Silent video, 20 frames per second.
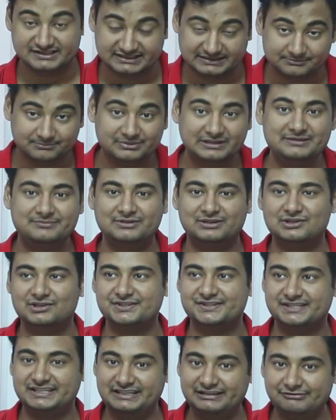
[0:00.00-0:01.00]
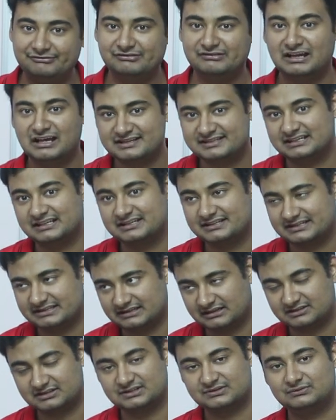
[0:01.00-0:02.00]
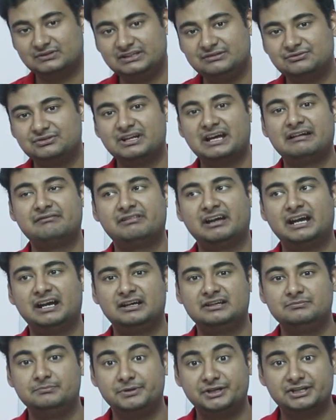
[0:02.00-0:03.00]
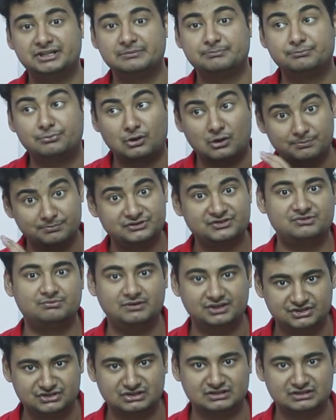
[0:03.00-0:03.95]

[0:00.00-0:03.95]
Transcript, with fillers: Simply because if NASA successfully would have had built a proper space